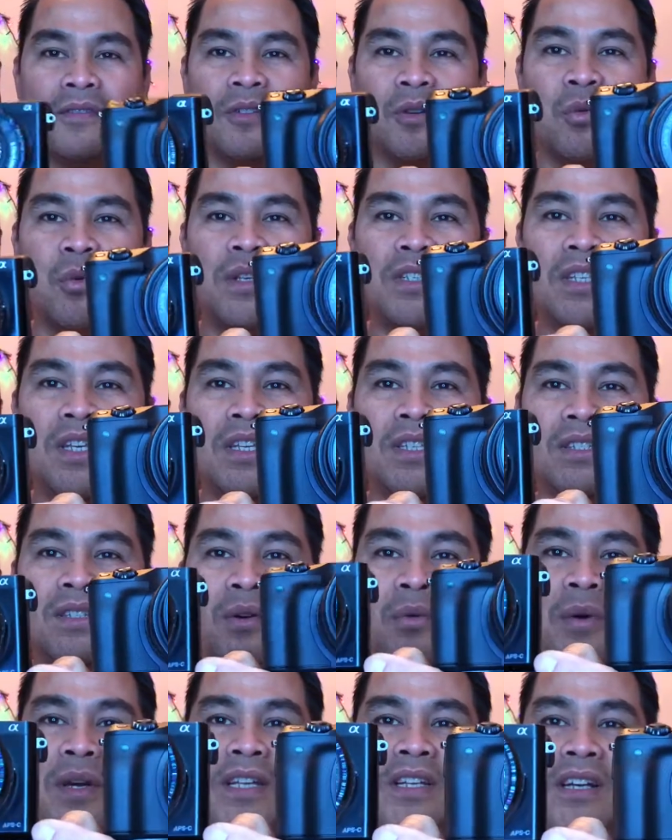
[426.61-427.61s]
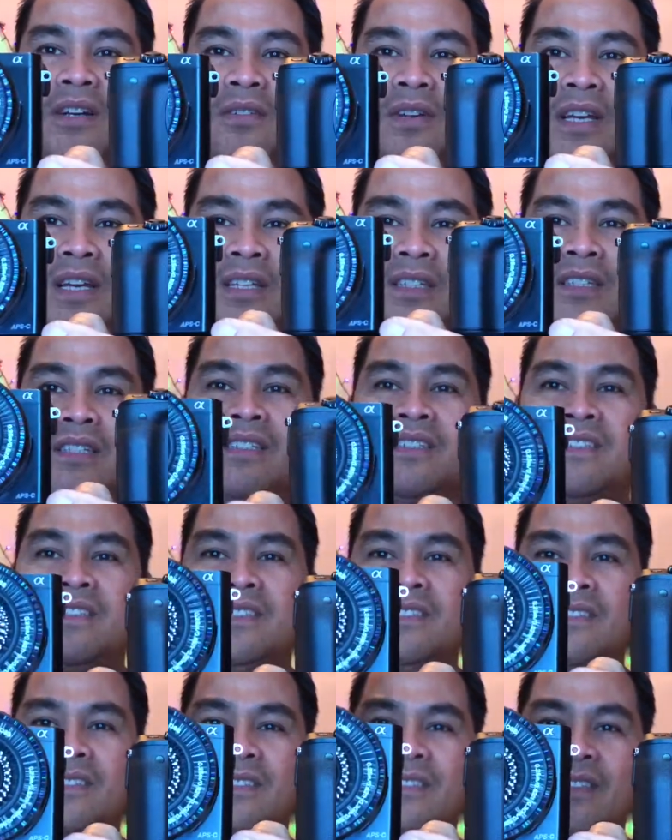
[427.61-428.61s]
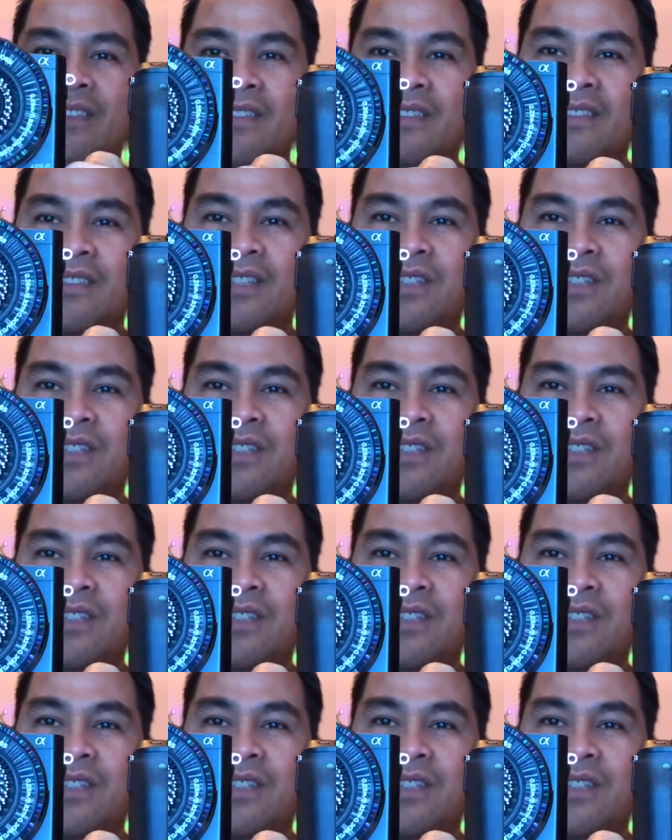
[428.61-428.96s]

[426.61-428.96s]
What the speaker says: which is the winner is the